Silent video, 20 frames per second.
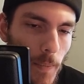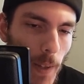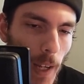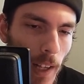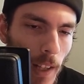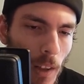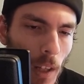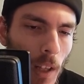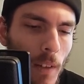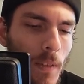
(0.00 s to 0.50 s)

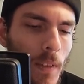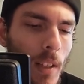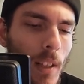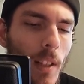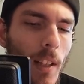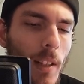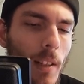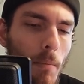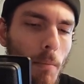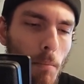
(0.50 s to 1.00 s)
I love the
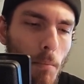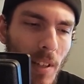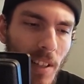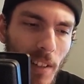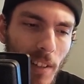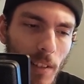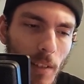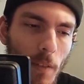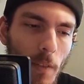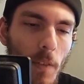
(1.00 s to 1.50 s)
like
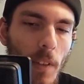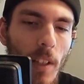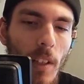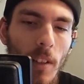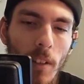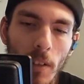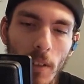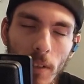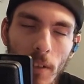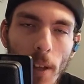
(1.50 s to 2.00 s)
mixed
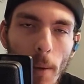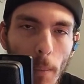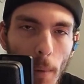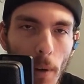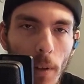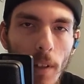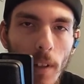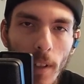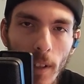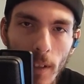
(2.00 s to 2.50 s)
feelings that
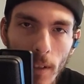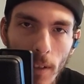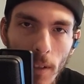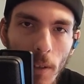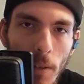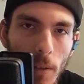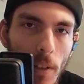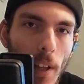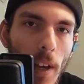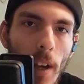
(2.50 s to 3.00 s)
Percy
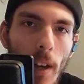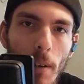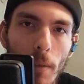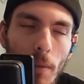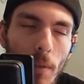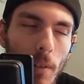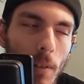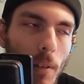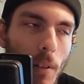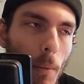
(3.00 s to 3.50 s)
continues to
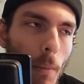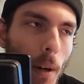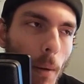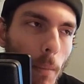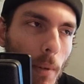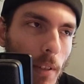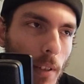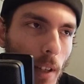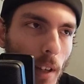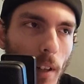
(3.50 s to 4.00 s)
have about
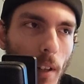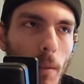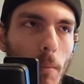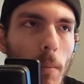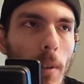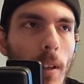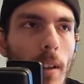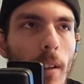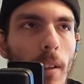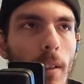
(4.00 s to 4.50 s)
Poseidon
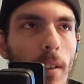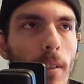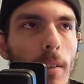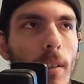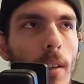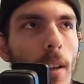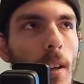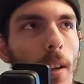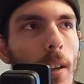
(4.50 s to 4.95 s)
because